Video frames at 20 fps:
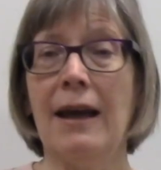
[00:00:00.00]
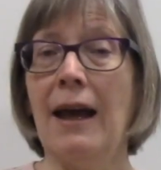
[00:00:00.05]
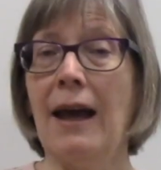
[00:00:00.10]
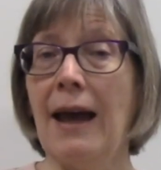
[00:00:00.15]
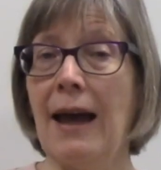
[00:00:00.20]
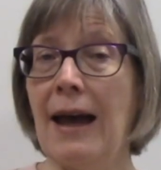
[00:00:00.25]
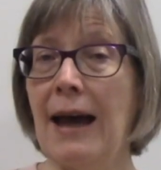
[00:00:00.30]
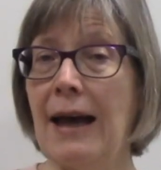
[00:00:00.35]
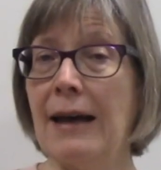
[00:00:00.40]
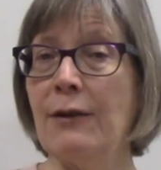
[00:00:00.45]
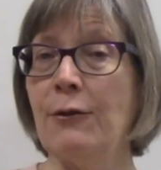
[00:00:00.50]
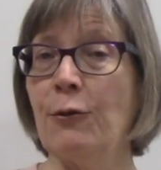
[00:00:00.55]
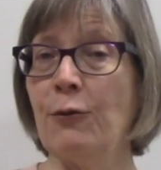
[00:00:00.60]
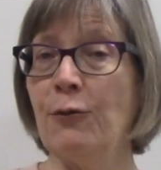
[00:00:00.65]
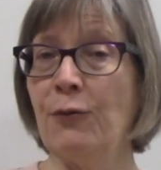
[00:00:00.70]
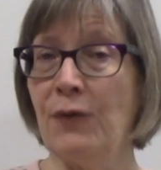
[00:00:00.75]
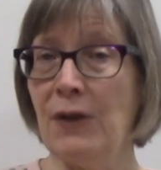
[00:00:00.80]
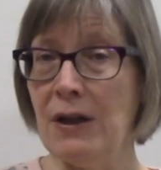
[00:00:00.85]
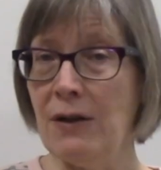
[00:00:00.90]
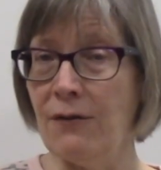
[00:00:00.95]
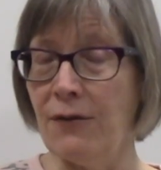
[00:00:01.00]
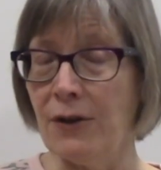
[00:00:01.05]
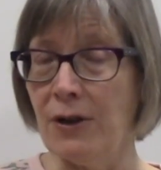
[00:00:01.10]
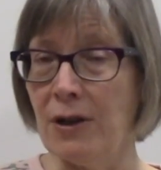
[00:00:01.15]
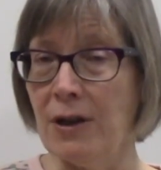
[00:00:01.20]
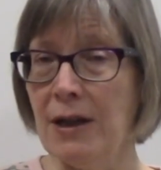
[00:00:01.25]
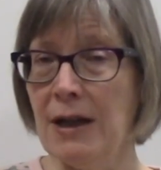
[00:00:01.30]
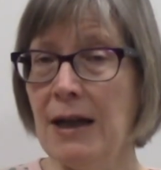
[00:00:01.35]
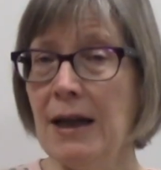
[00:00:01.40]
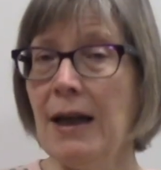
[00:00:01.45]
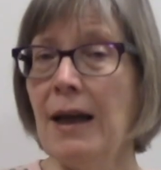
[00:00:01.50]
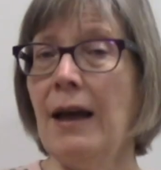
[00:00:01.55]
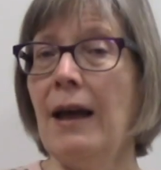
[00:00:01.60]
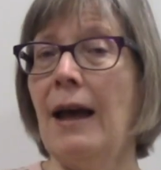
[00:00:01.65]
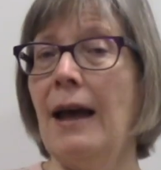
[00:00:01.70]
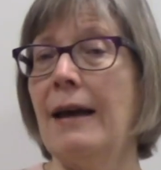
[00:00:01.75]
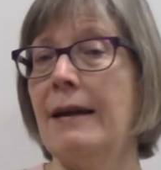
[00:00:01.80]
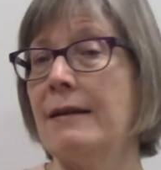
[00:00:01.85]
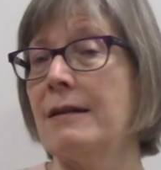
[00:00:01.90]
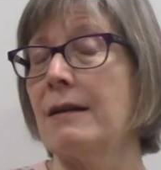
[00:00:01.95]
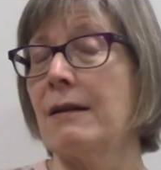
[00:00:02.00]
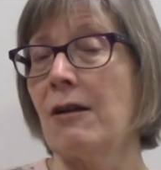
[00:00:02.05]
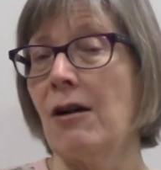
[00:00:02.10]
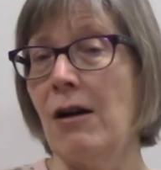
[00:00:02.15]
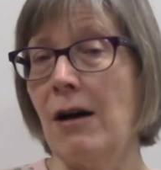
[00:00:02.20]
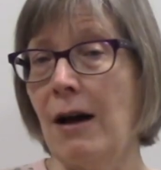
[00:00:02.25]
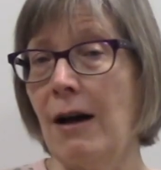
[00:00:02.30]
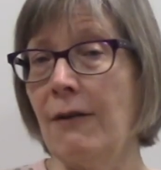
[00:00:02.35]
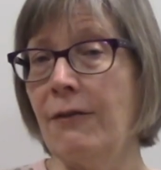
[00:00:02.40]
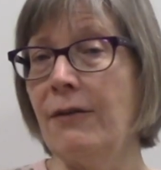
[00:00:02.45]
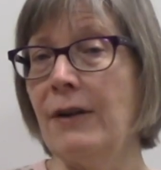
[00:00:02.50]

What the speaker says: had fever, and cough